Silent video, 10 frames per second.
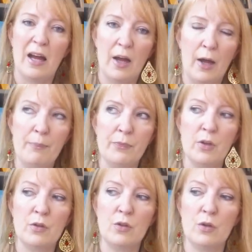
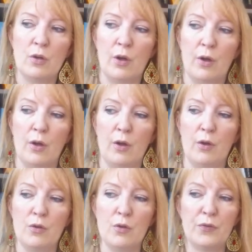um,
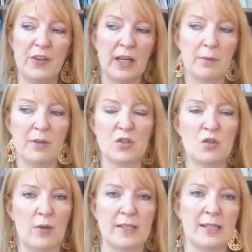uh, you feeling a bit
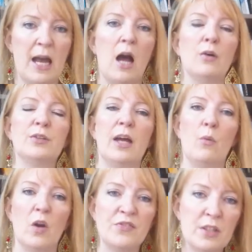stressed out
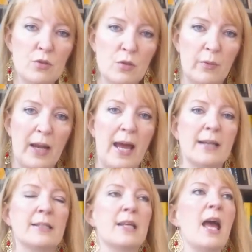and wanting to
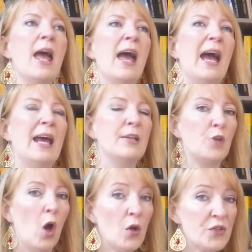relax. And
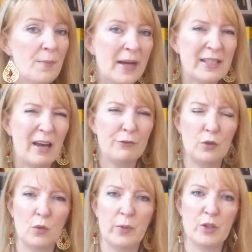it also might have
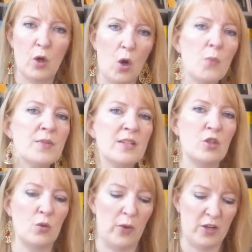to do with your home
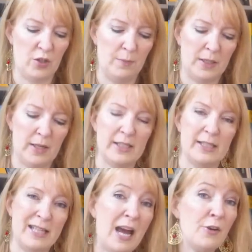situation,
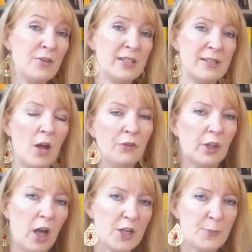because Saturn is on
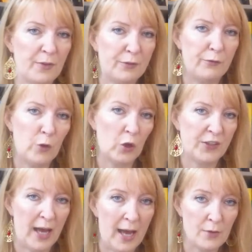the cusp of the
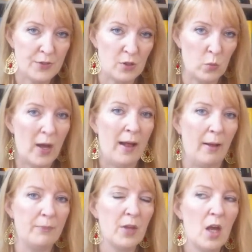fourth house as
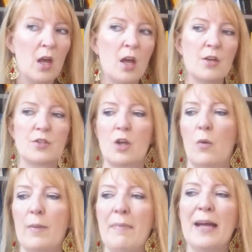well.
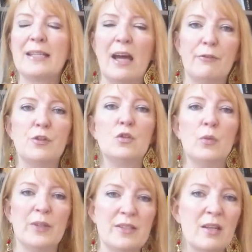So it might have to
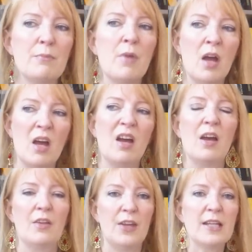do with some
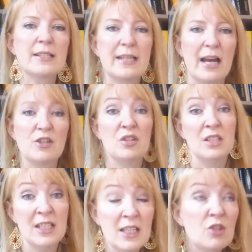things that you
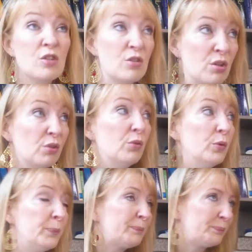need to,